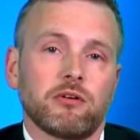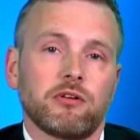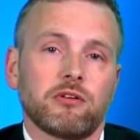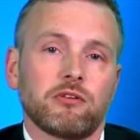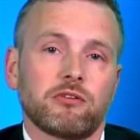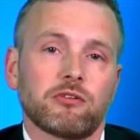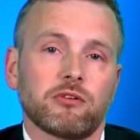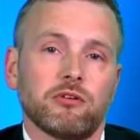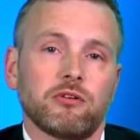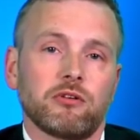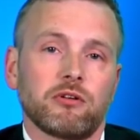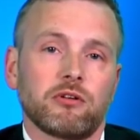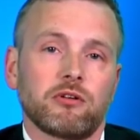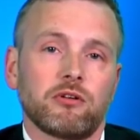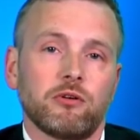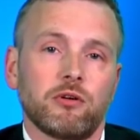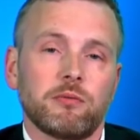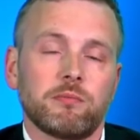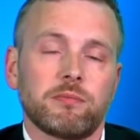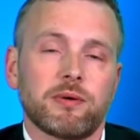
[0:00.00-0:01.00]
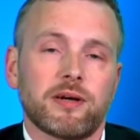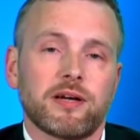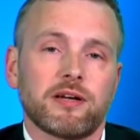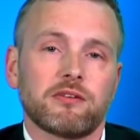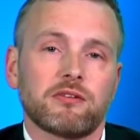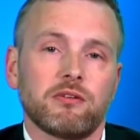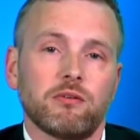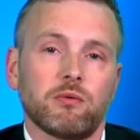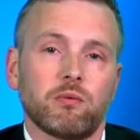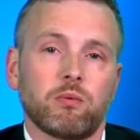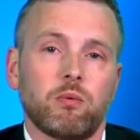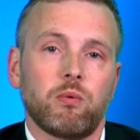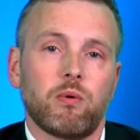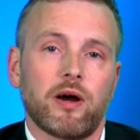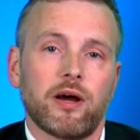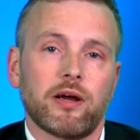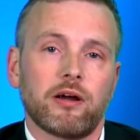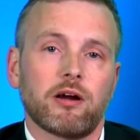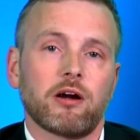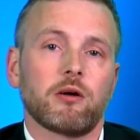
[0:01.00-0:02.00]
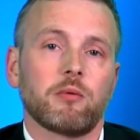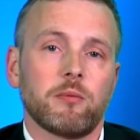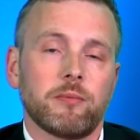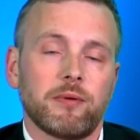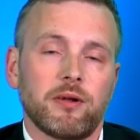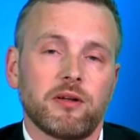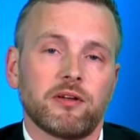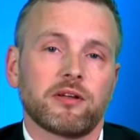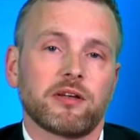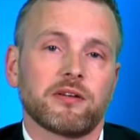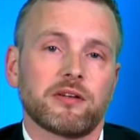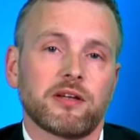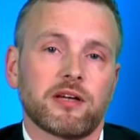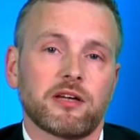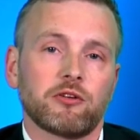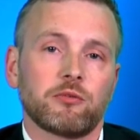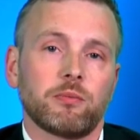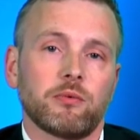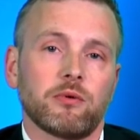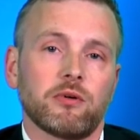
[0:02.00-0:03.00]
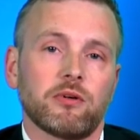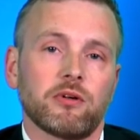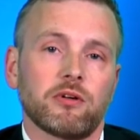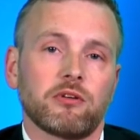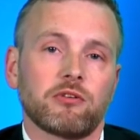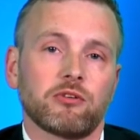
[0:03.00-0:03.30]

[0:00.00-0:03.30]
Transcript: So going back to why are we building a dashboard?